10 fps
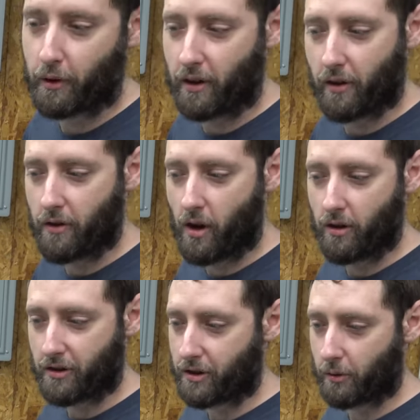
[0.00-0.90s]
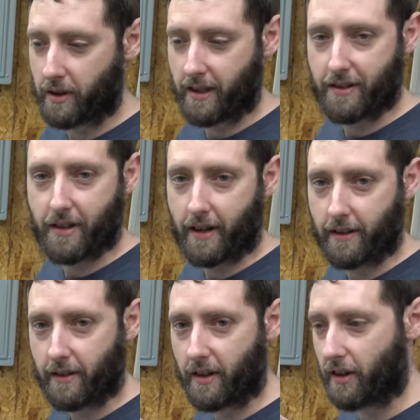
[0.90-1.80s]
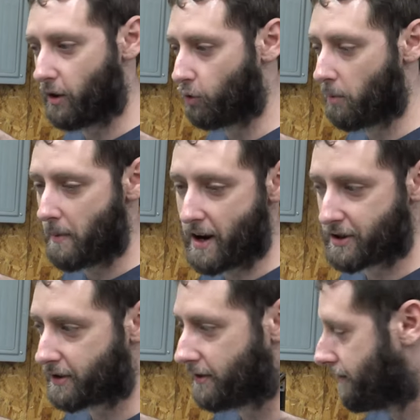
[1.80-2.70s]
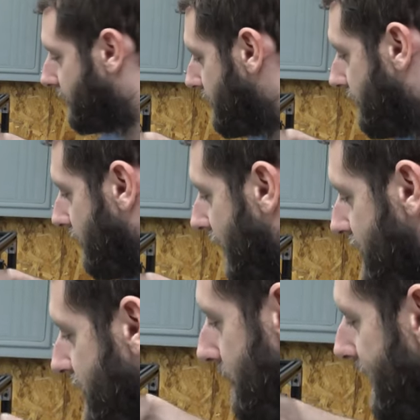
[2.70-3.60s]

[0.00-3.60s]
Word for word: really don't know until we get there. You know, we'll measure for deflection. I